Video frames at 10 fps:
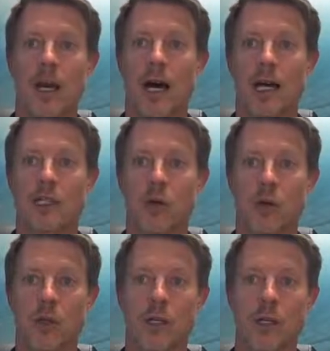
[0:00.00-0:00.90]

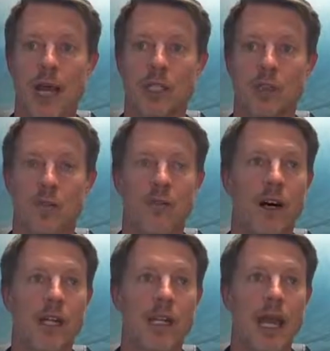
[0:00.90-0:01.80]
Total International
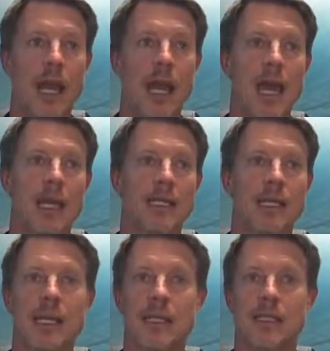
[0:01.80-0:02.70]
Fund, and
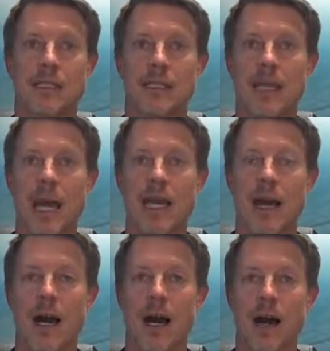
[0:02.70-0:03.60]
instead
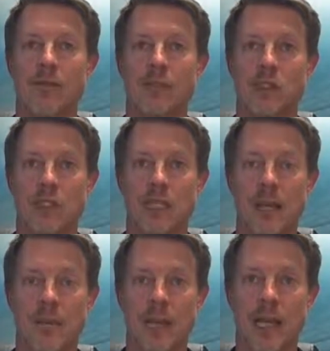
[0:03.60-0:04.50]
of just
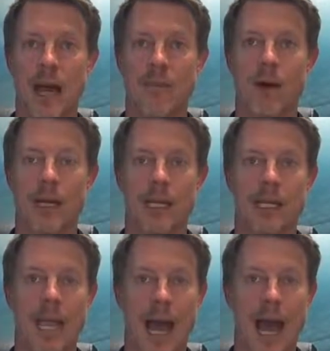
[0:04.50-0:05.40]
keeping that money in
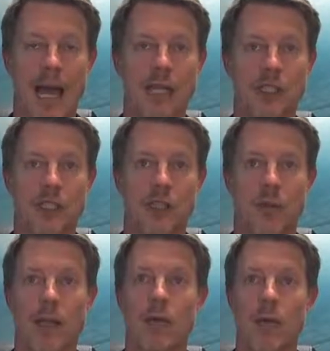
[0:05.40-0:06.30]
cash,
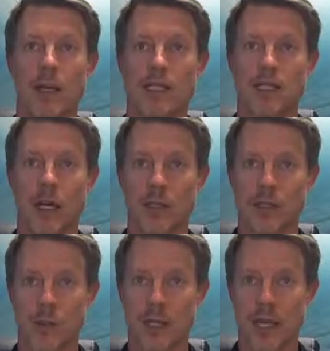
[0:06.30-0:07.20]
right, we want to sell this
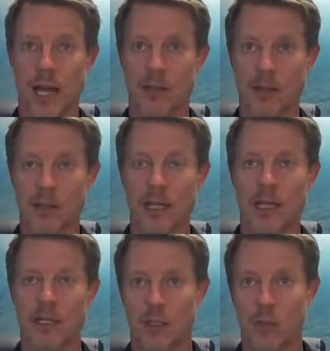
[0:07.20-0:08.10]
20,000
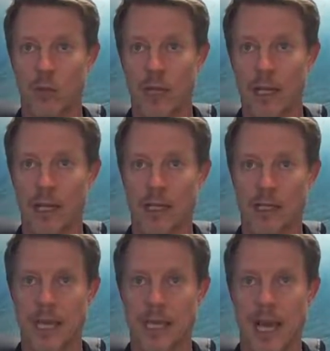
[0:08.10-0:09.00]
to
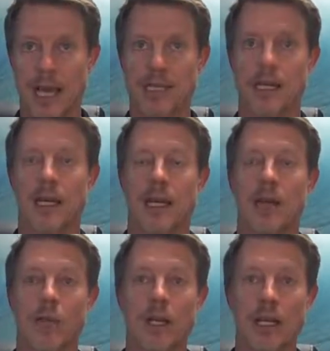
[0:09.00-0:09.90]
take that
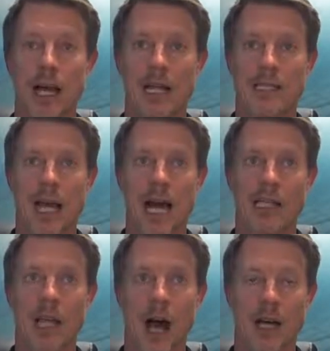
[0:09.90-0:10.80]
and realize that
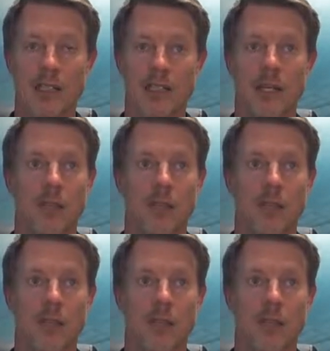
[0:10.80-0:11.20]
loss.